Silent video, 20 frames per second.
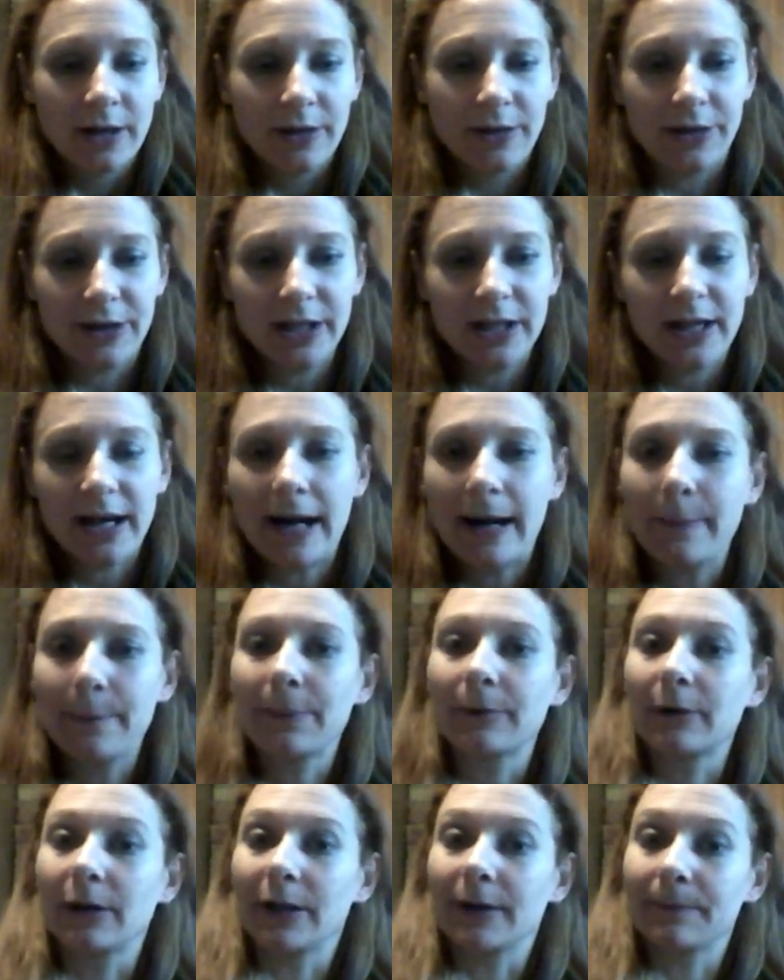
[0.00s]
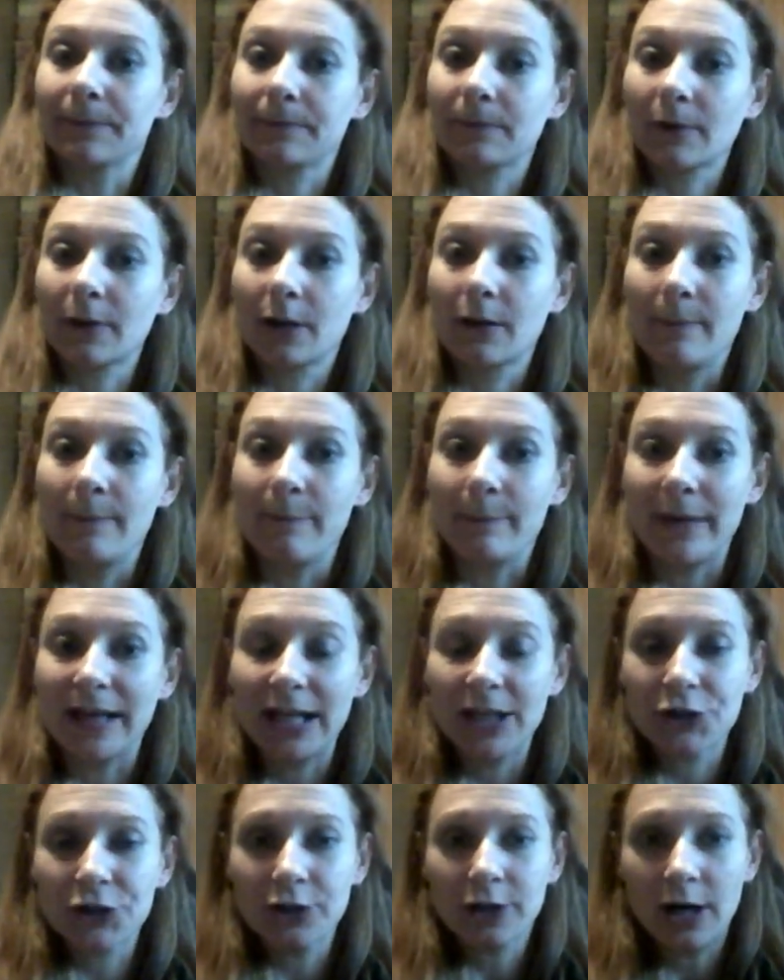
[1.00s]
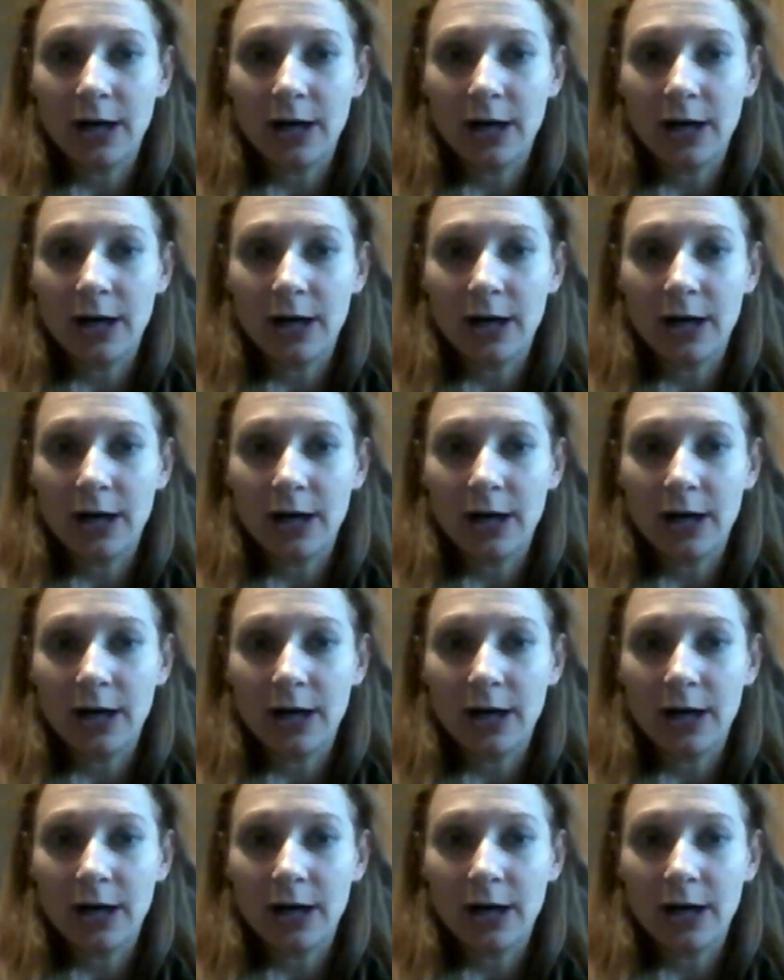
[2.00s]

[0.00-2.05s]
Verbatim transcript: The Emperor, Major